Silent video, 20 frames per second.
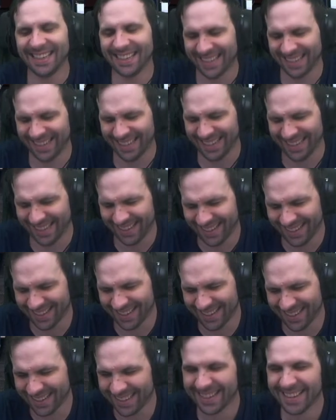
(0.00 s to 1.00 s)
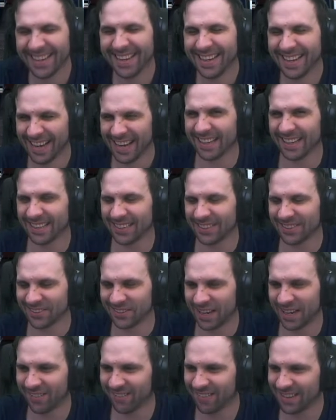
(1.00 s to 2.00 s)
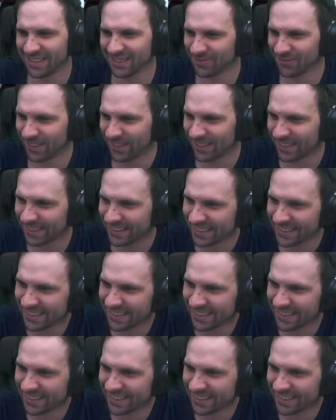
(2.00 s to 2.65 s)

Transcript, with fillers: I like your name. That's funny.